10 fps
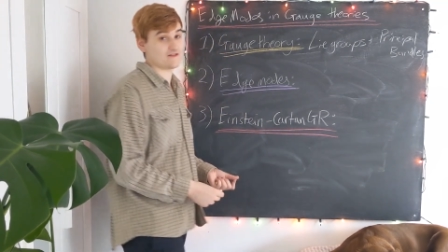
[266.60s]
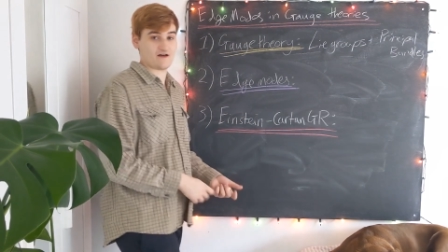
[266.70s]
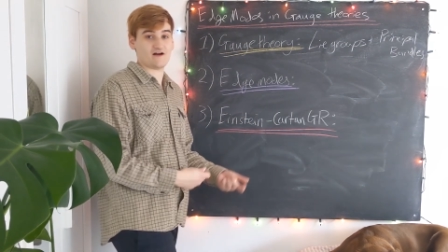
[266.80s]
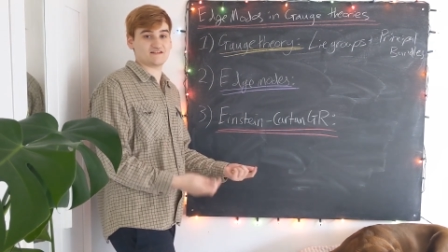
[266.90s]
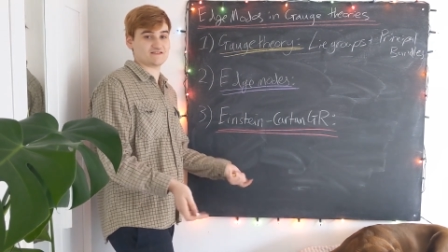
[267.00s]

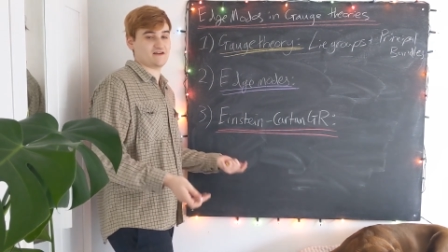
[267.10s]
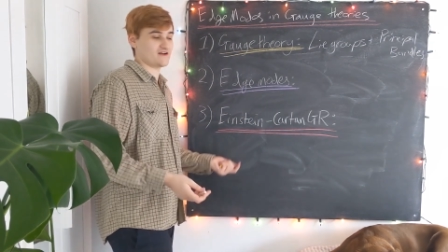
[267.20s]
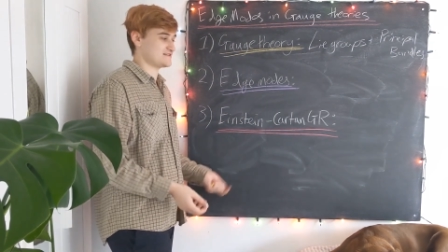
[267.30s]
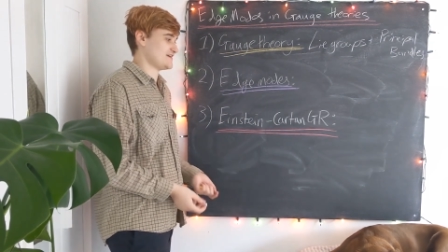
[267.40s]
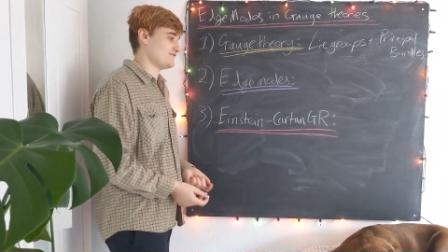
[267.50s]
the
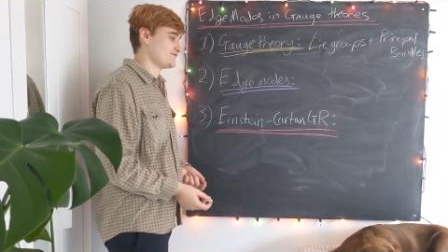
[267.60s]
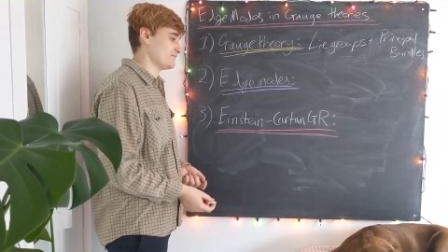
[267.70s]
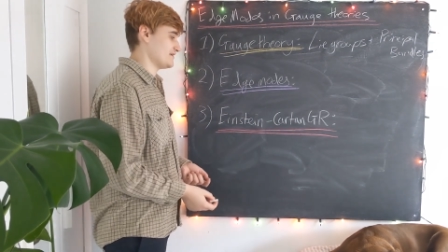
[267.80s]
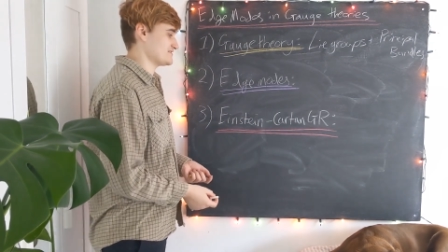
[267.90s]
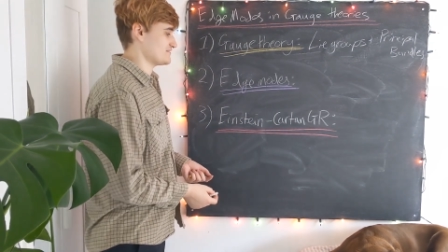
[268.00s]
Einstein-Cartan
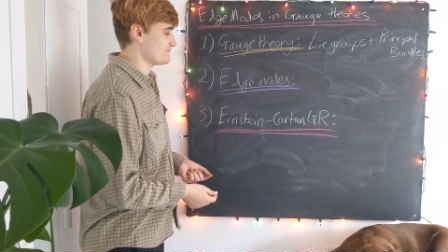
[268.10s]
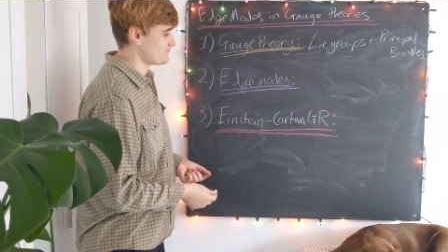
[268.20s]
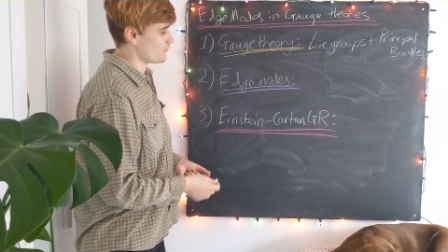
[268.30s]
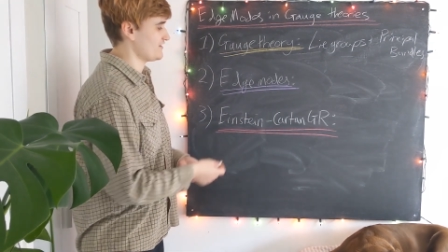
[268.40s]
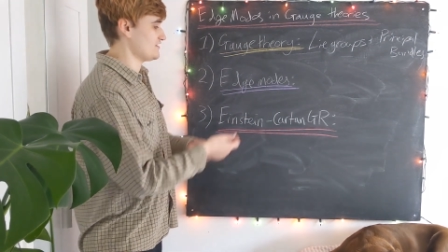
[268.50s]
formalism
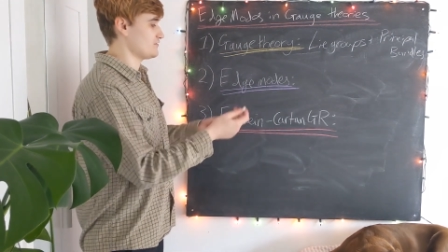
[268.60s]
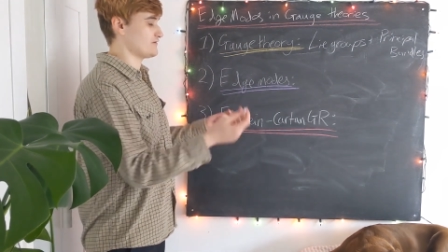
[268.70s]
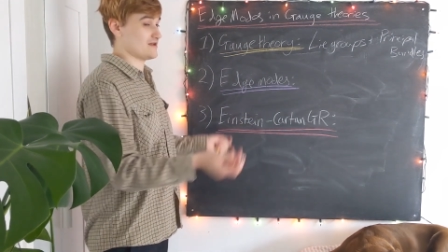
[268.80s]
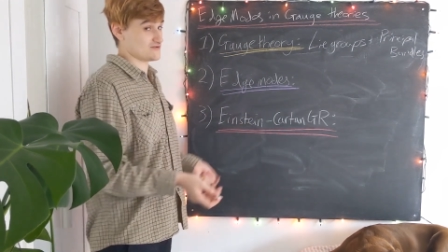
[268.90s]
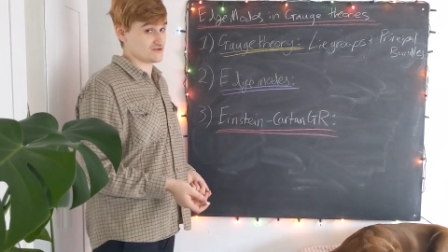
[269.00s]
when you
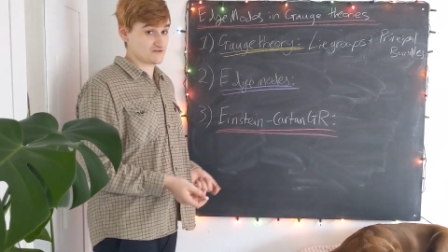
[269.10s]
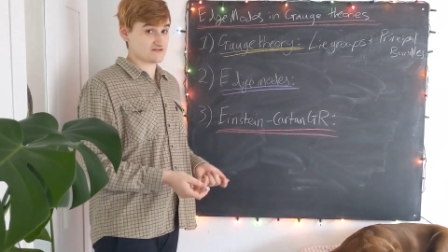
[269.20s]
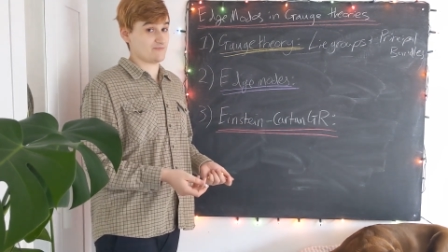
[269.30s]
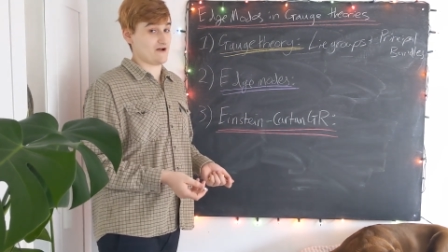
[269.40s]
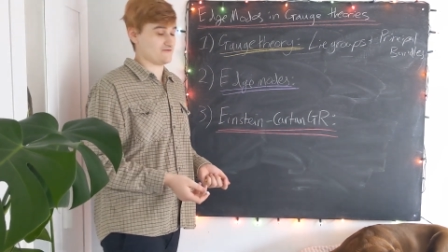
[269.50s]
introduce
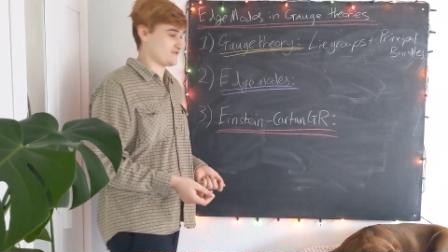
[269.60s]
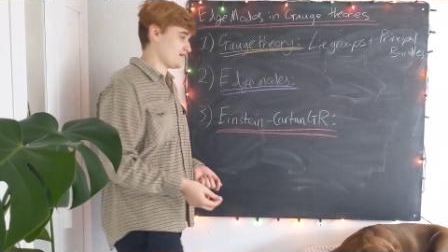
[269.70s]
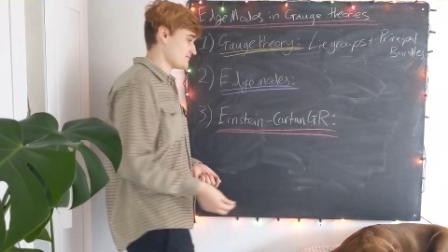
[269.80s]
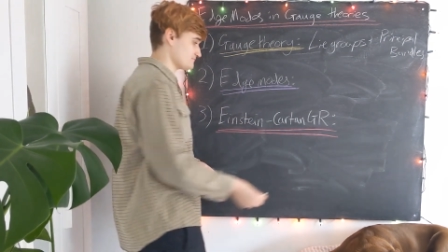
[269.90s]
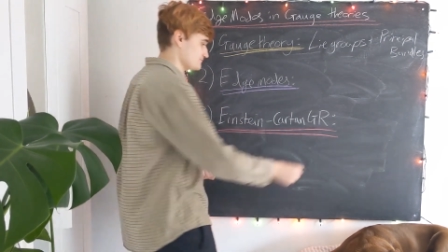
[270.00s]
a boundary.